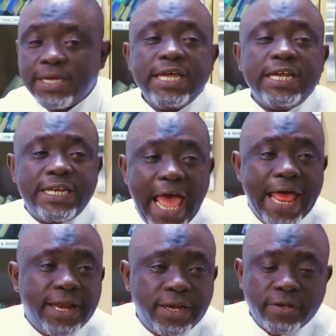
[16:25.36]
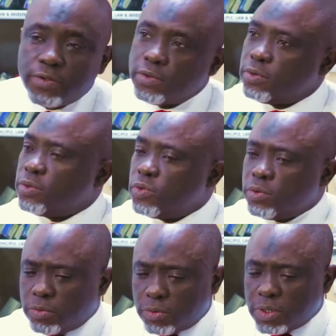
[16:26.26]
Right? Then
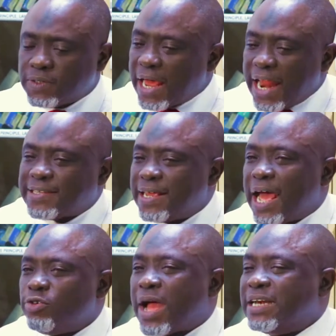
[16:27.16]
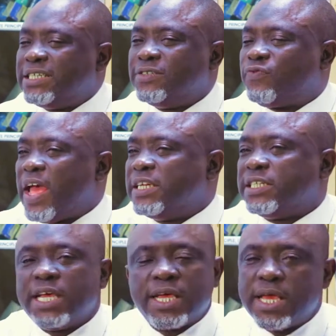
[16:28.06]
it's an asset that you can
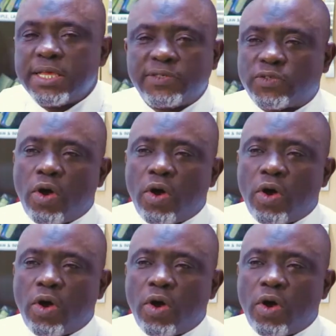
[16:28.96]
defend